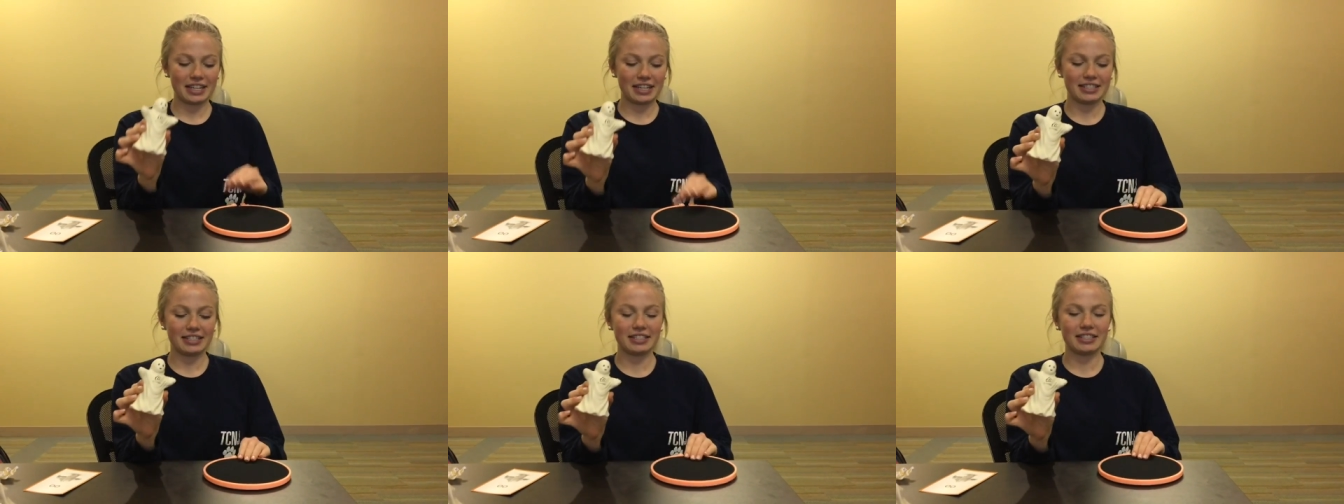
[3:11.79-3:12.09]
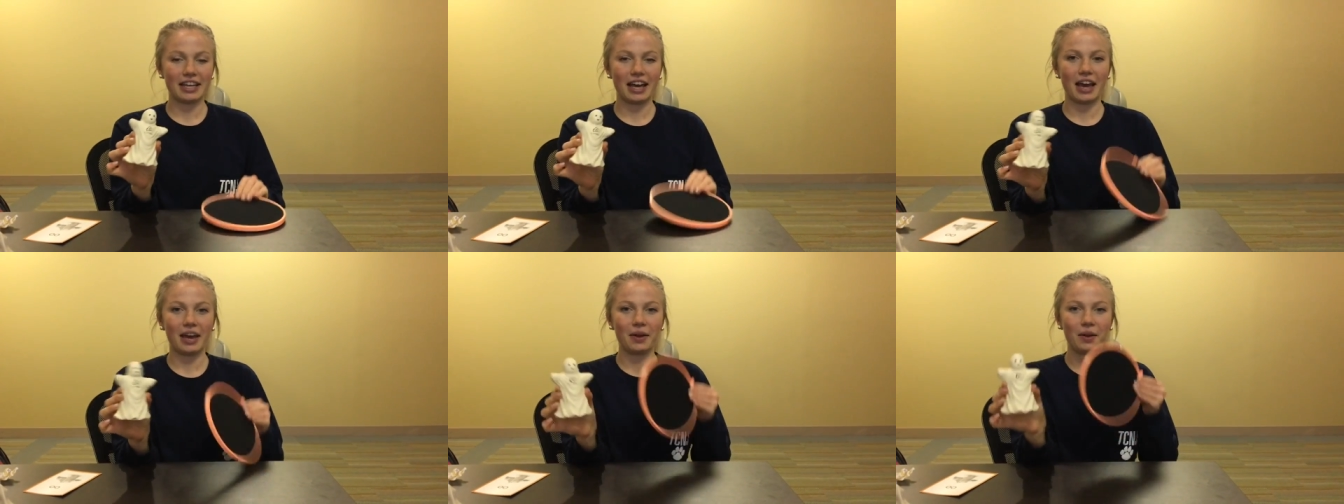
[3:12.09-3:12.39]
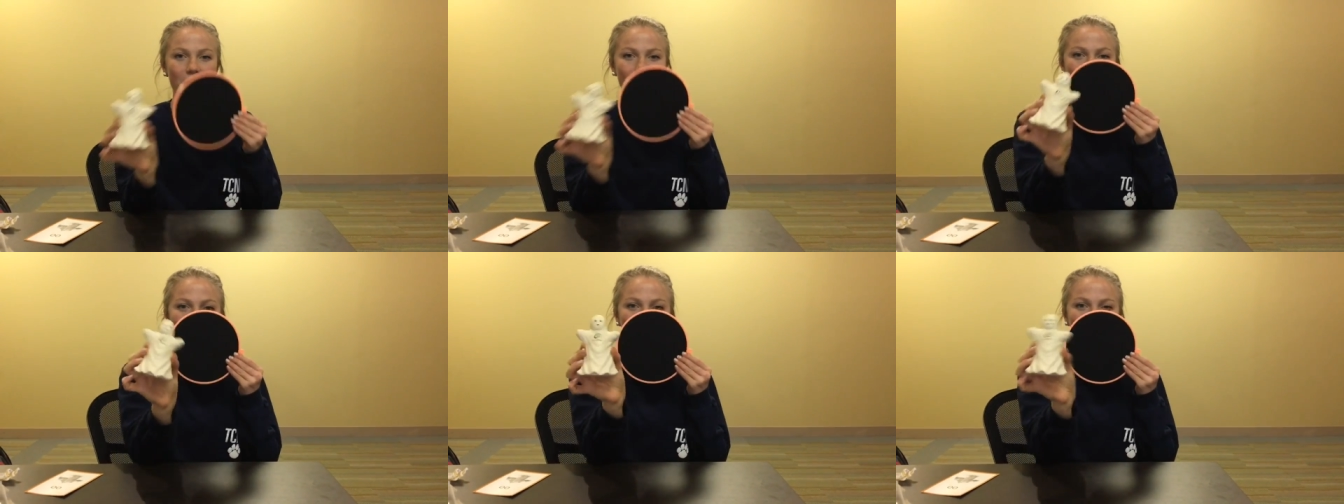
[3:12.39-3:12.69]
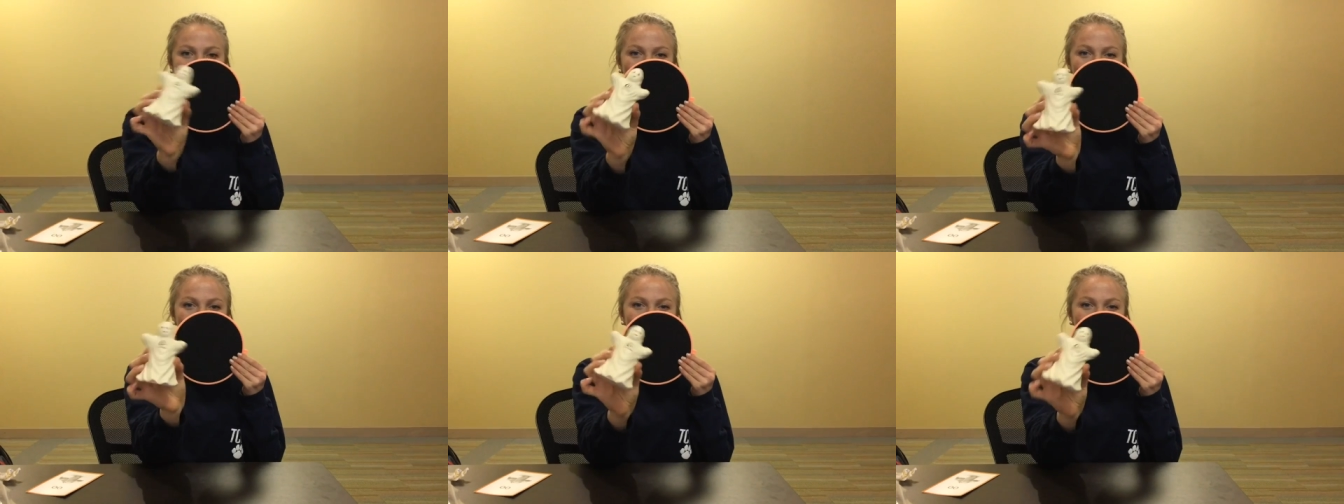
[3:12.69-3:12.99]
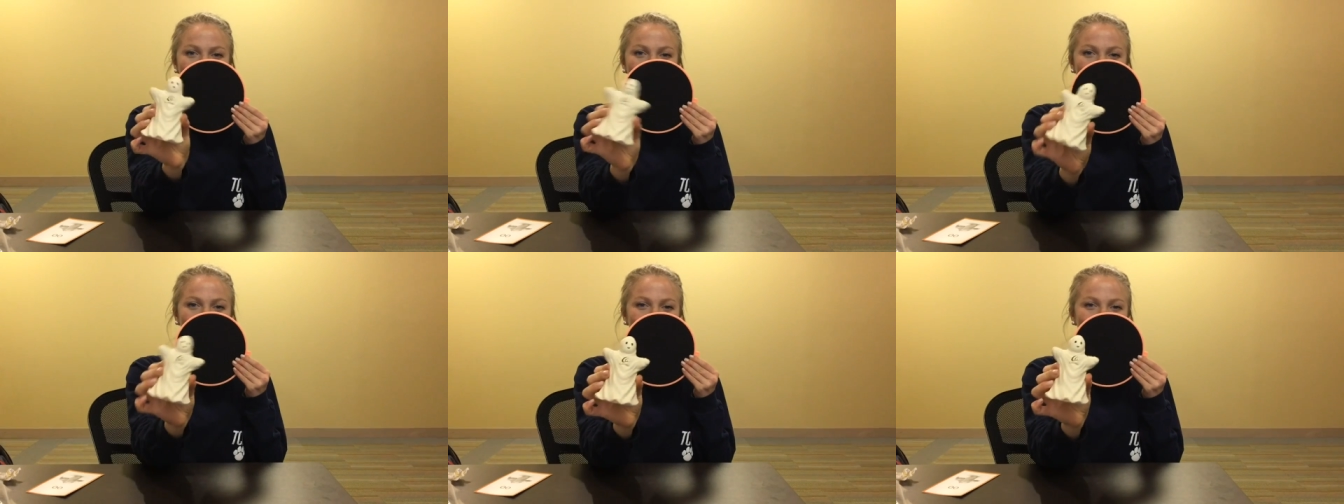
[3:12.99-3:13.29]
and say
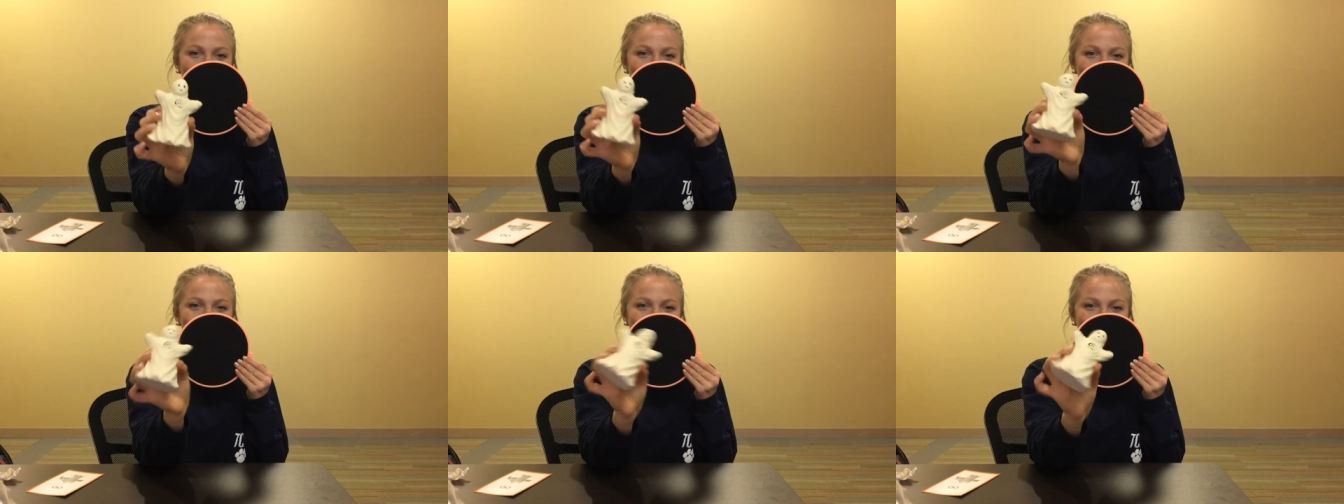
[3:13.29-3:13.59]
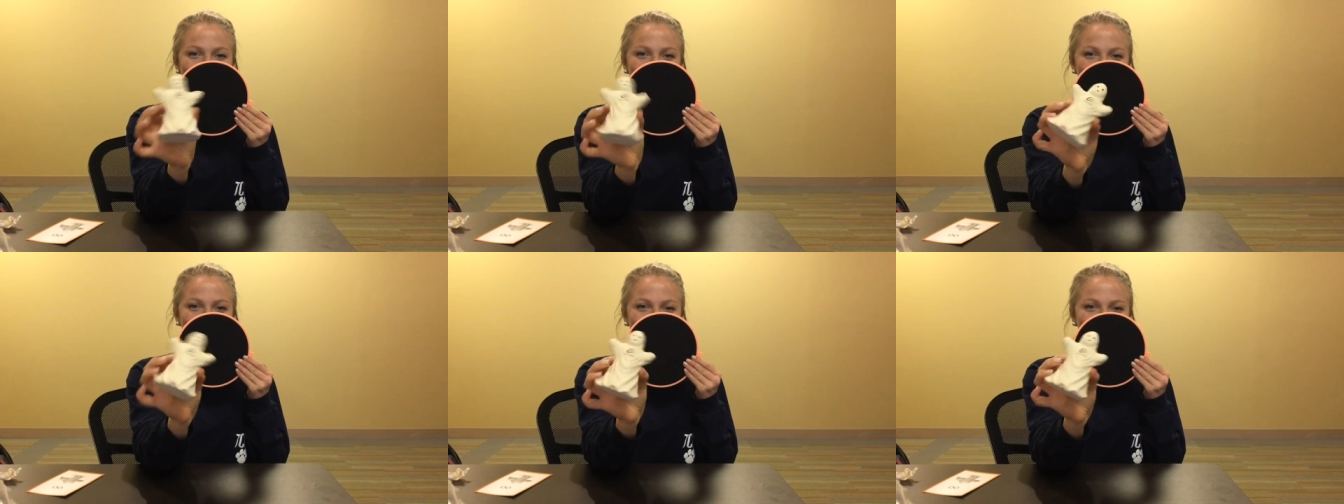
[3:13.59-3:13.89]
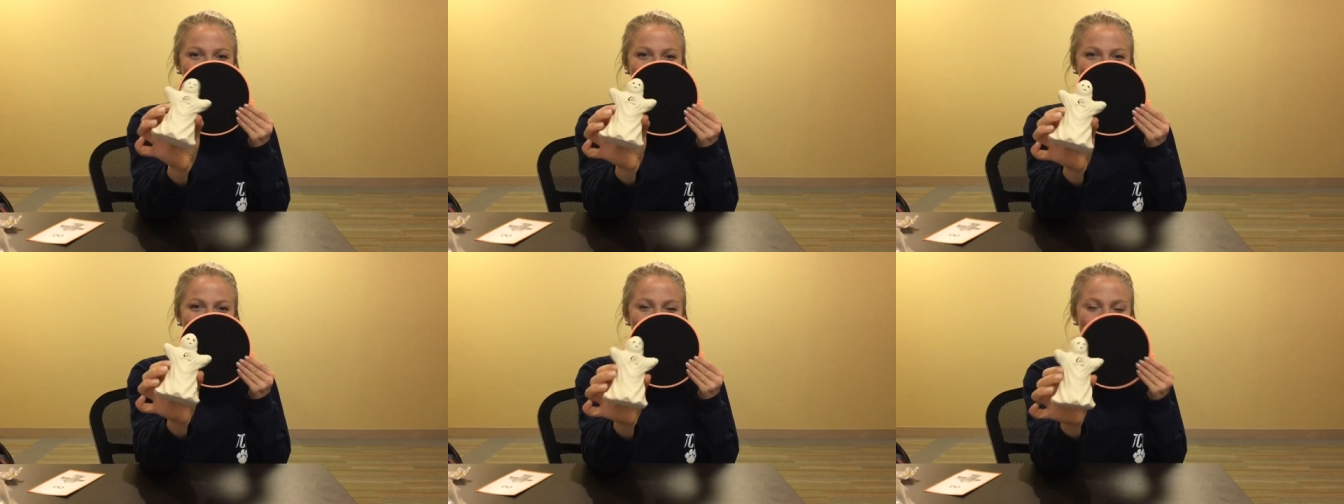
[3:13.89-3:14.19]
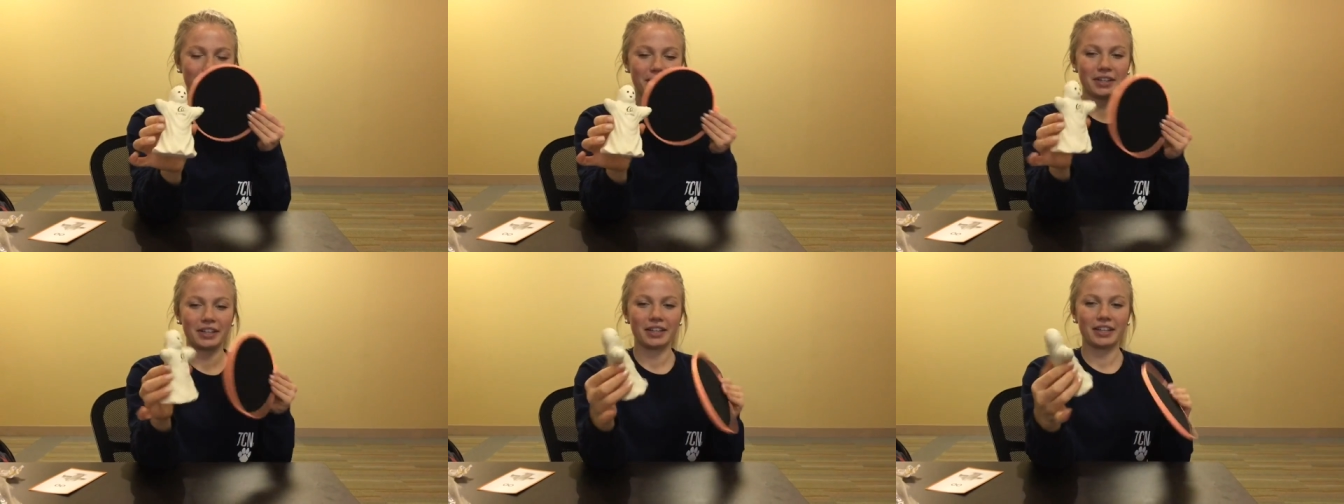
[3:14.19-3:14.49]
ooh, ooh.